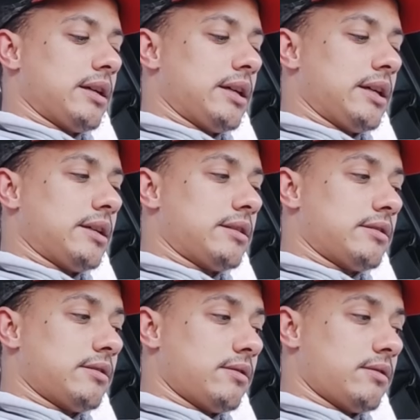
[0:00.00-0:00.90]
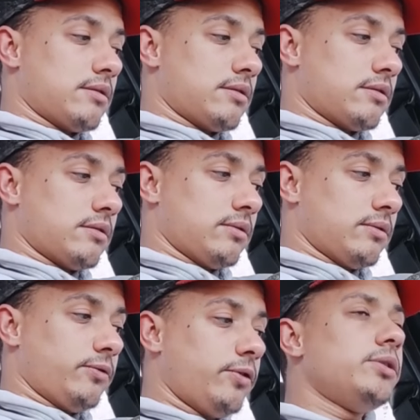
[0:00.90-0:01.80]
And
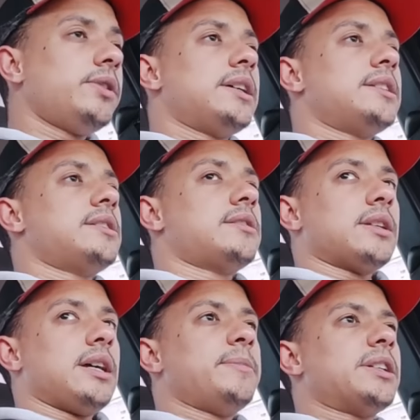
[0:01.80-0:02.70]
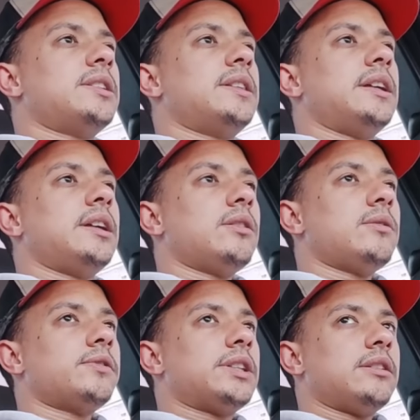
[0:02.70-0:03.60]
for you guys, I'm actually thinking
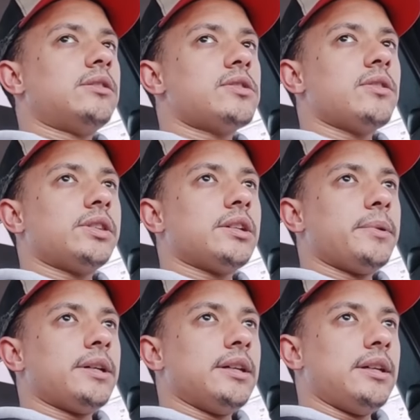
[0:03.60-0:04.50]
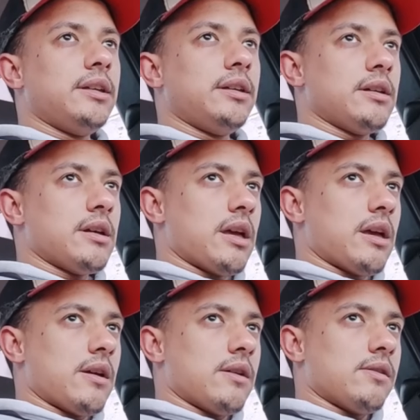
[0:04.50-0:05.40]
of trying to start up a
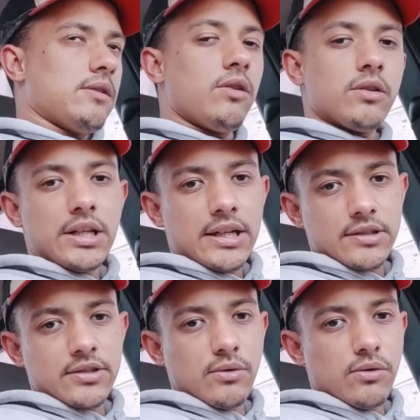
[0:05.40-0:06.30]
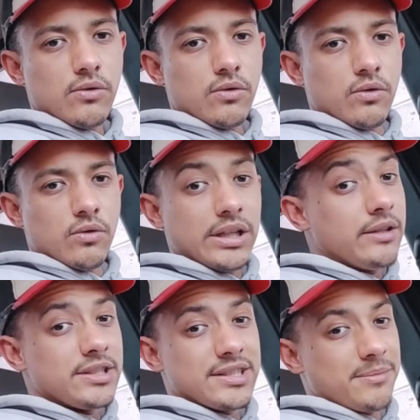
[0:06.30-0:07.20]
online store, or
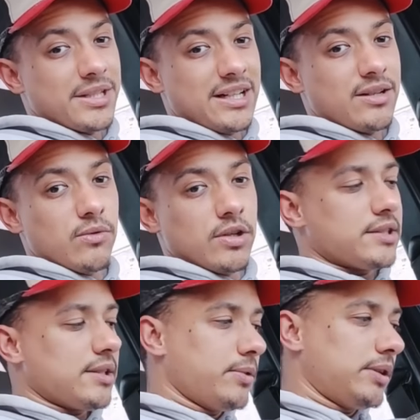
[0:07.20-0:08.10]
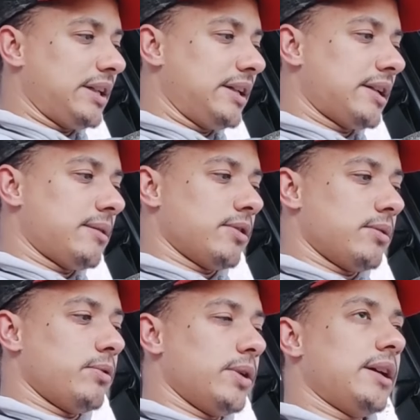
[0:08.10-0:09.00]
even something like a WhatsApp or Telegram
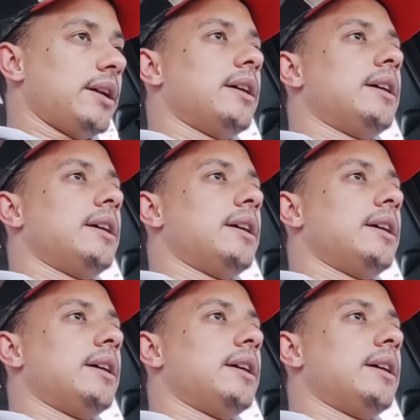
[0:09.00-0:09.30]
group, where